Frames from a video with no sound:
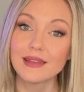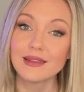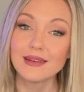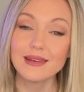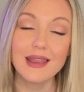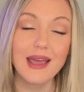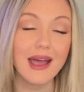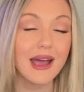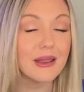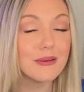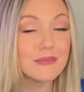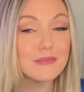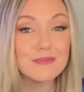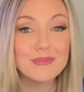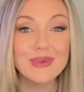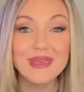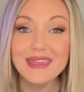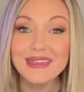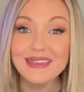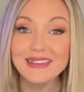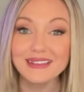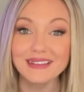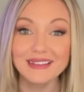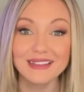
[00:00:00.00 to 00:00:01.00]
not
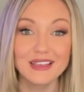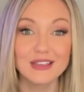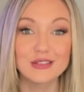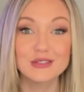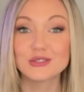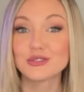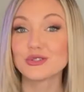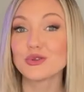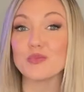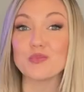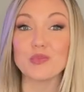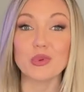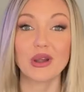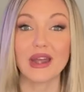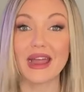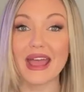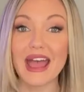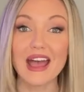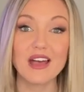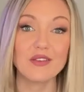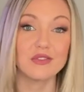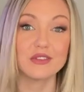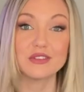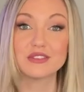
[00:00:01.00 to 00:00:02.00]
been a super
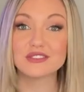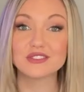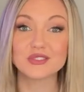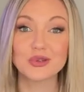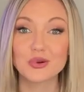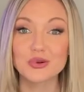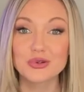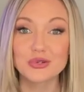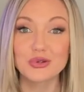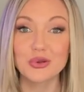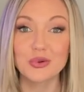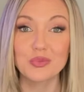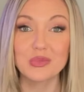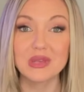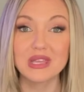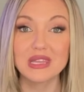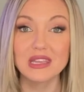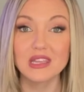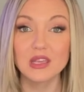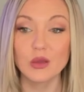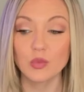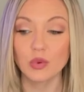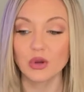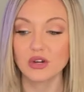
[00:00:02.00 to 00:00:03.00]
avid social
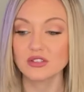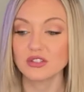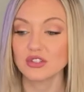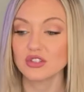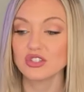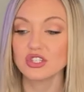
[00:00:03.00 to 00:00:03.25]
media person.